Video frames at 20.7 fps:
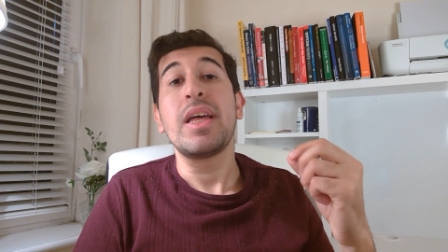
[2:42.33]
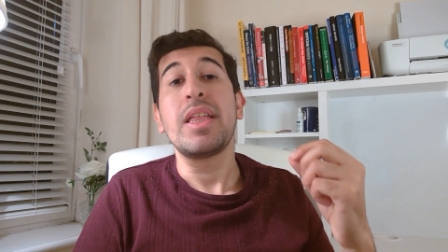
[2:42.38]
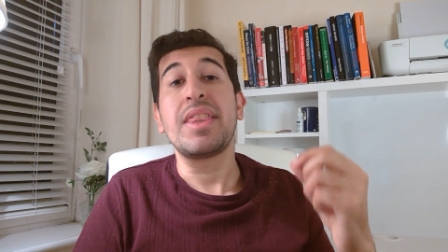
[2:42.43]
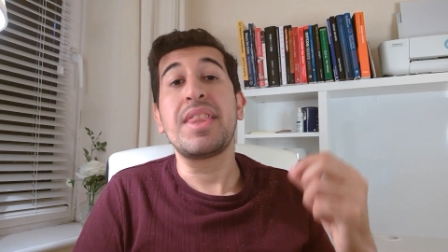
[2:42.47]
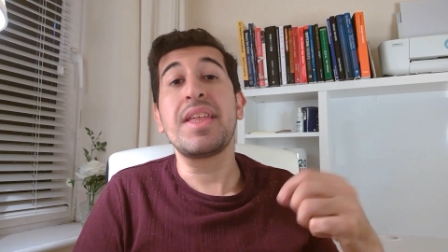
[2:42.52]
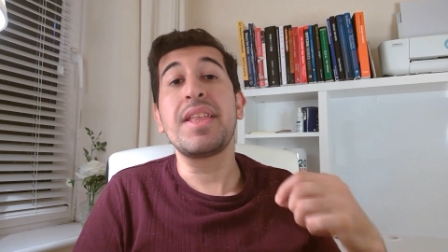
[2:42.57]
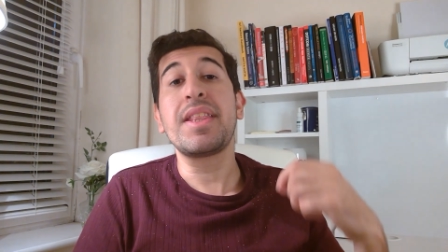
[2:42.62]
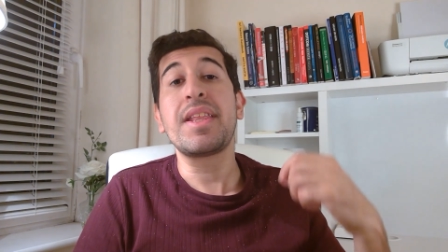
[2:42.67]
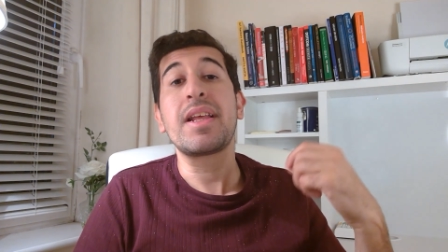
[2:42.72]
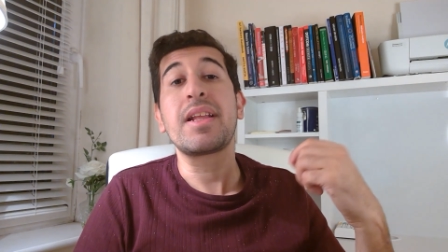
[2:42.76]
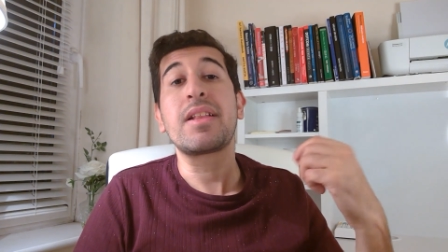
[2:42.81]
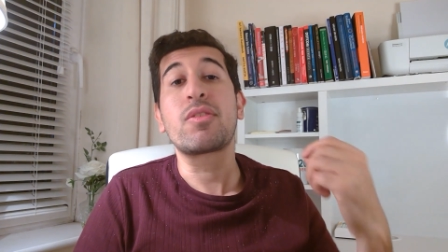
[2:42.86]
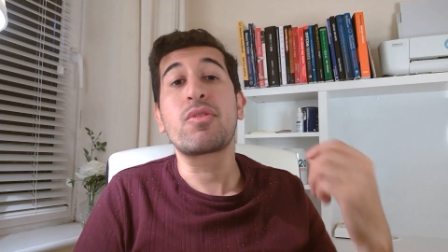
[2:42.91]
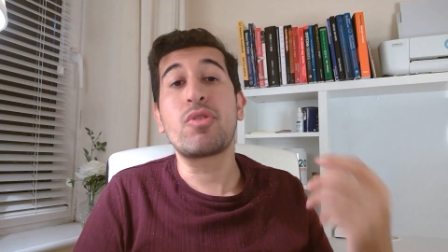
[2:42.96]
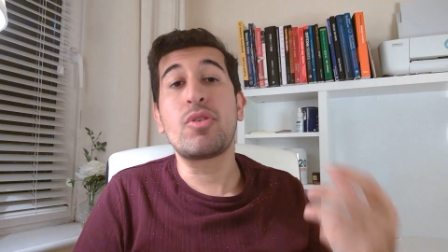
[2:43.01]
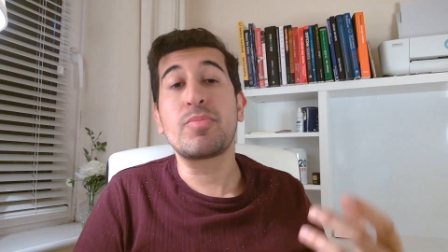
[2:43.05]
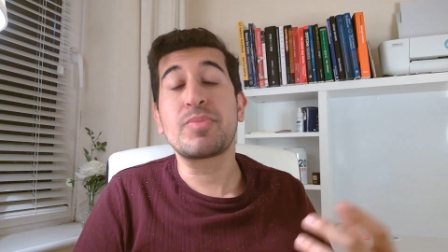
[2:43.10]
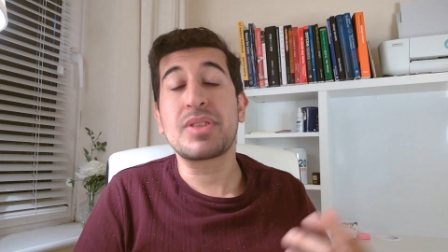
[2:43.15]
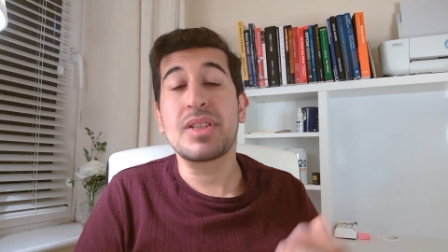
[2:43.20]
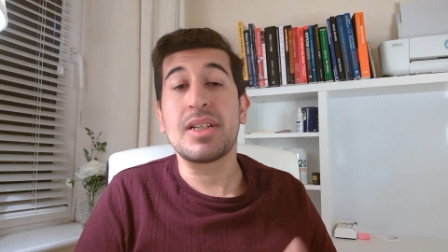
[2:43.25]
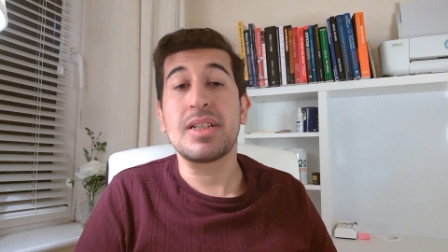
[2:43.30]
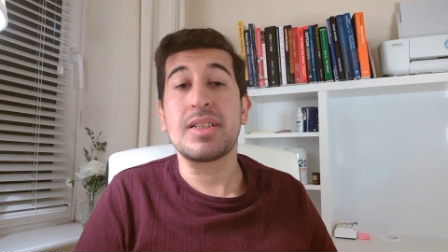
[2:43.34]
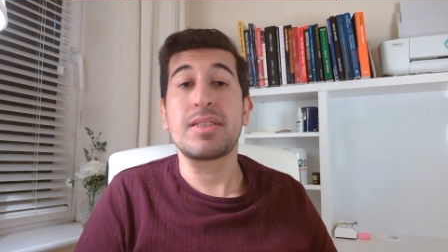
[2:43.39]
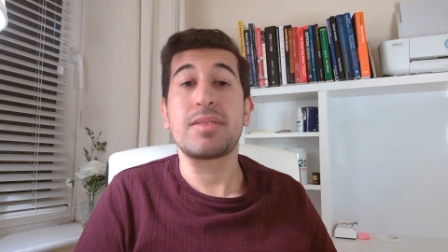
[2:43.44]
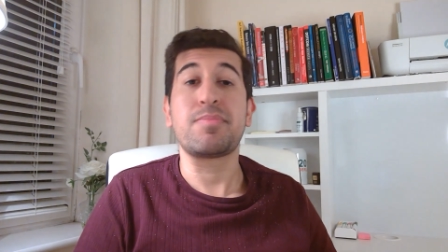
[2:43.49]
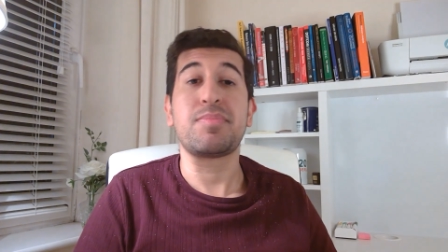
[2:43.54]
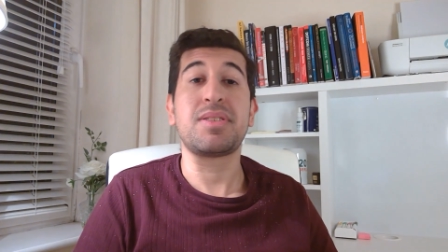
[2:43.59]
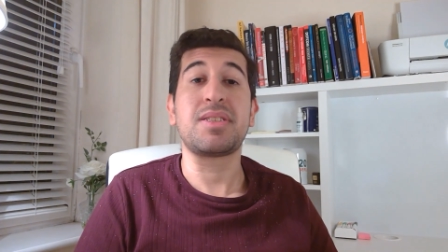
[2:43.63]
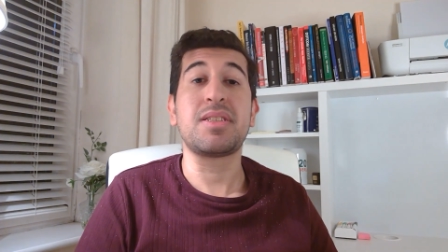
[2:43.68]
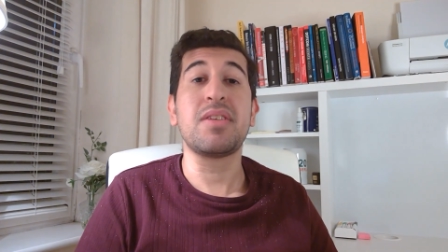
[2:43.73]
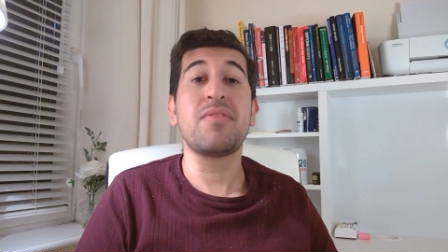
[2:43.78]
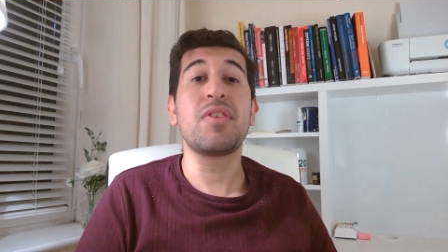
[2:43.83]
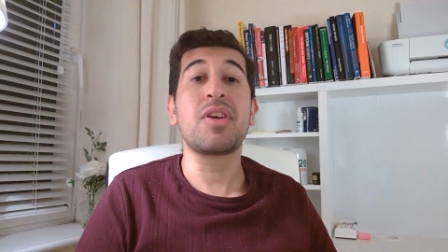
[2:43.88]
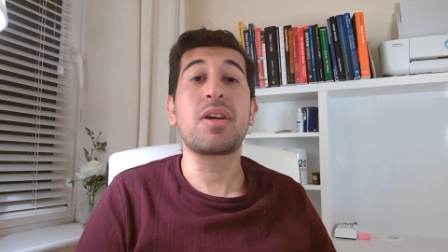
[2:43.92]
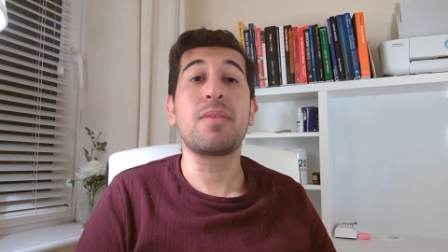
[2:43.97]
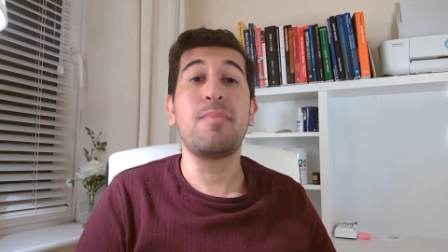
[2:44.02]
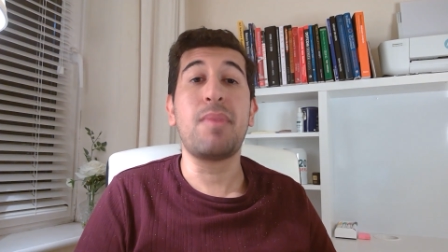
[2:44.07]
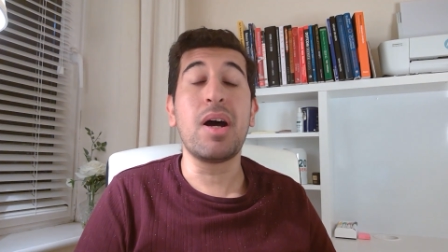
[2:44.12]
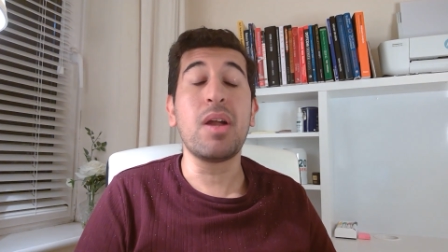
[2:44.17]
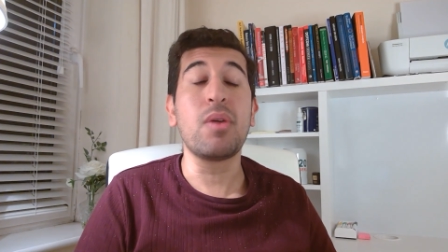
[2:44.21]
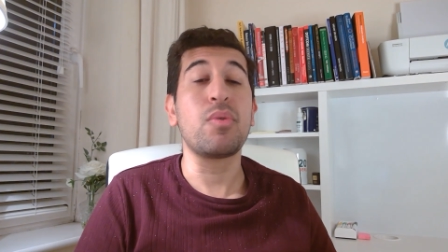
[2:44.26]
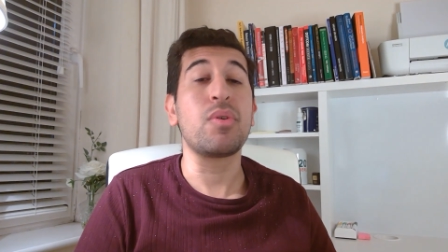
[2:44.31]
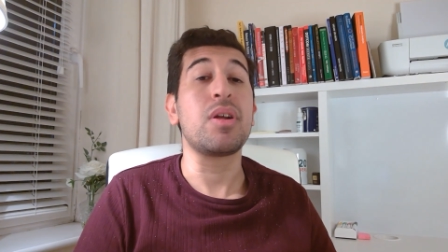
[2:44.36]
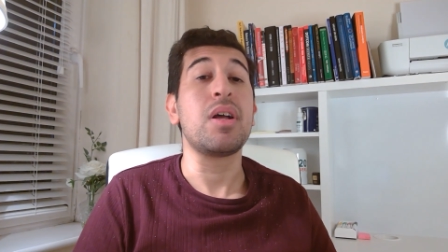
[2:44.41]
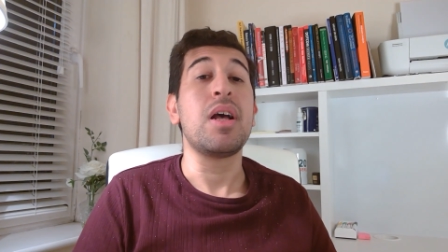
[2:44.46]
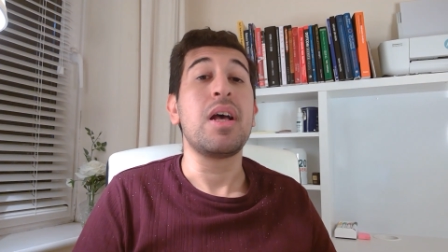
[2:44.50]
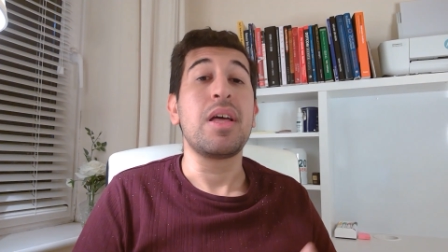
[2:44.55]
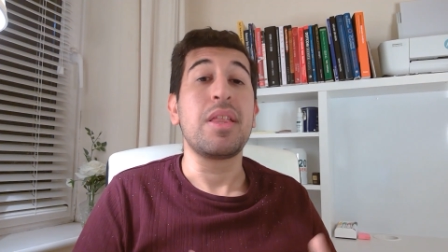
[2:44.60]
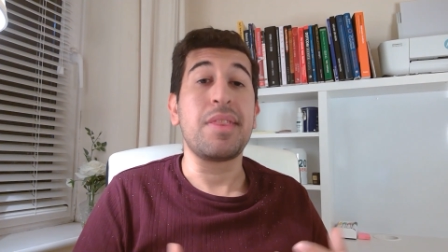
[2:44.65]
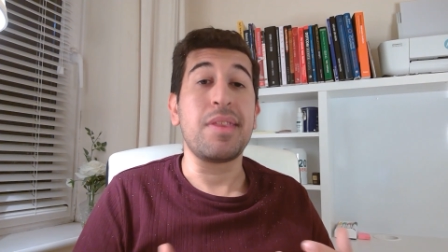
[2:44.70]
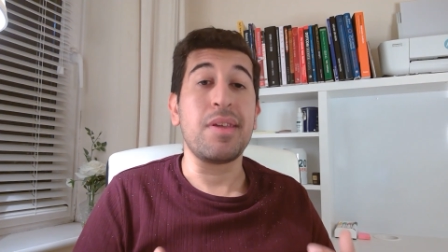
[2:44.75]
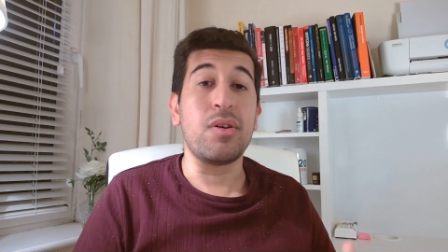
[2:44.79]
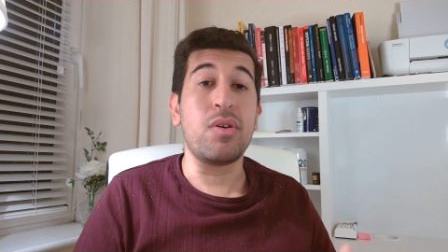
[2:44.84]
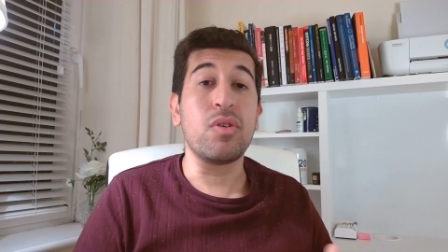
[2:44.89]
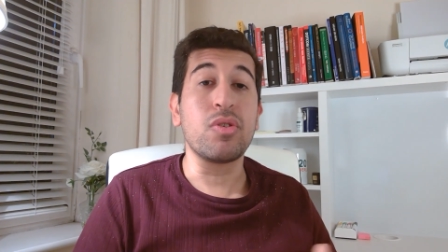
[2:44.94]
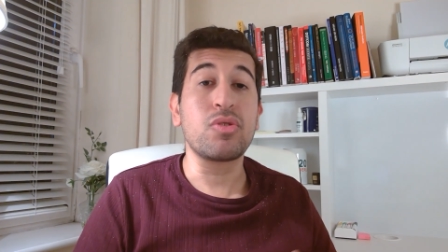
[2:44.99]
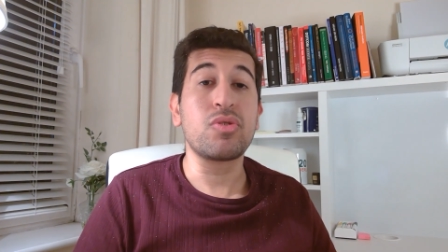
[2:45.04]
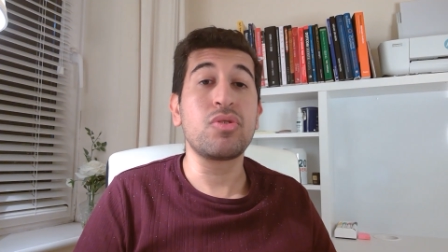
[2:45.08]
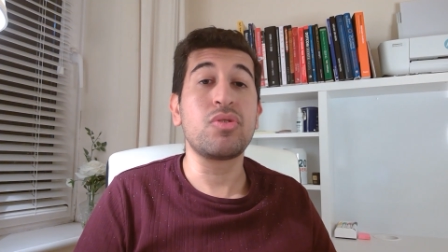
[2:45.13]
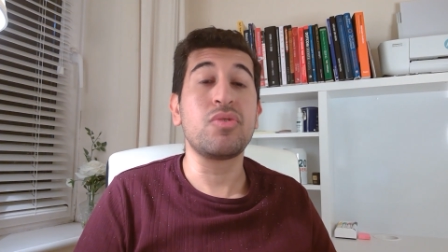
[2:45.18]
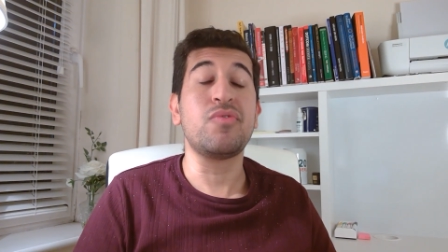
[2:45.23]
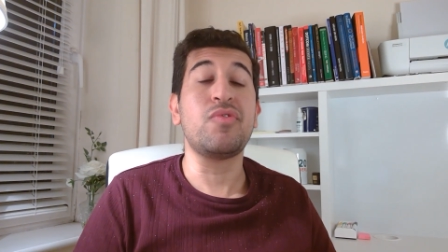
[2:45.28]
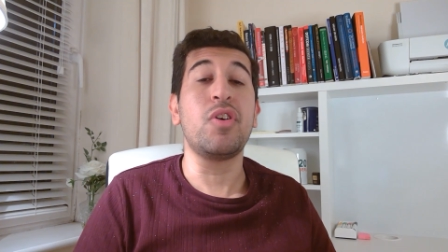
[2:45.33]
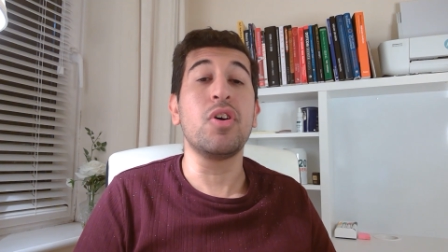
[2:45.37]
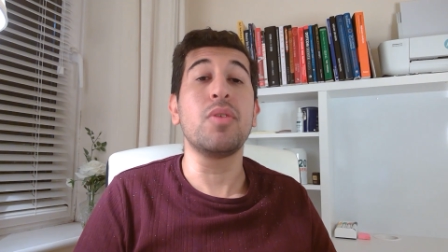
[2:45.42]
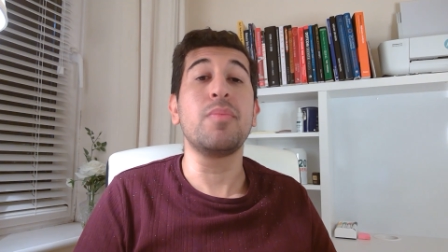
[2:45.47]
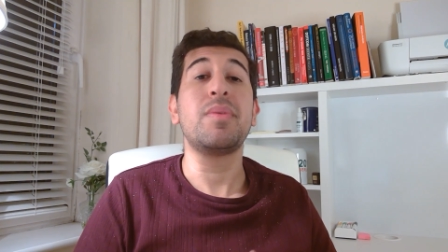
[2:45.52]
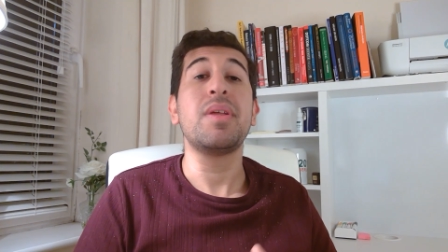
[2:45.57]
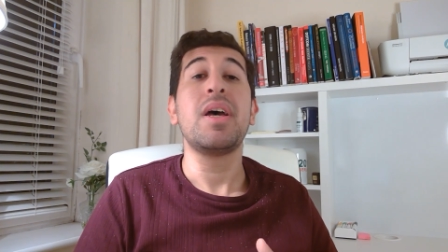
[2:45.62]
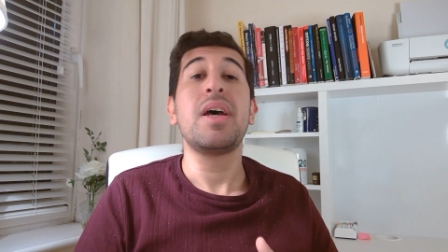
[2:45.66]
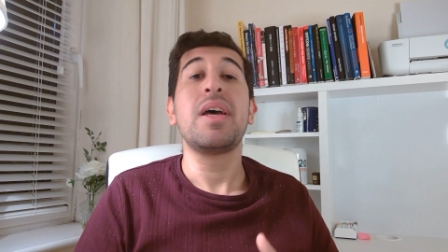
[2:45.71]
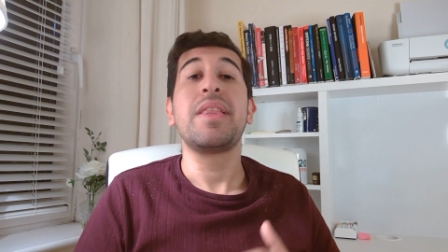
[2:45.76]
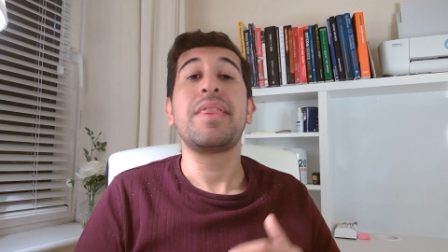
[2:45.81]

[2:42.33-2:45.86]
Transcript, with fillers: then it drops a specific malware they also developed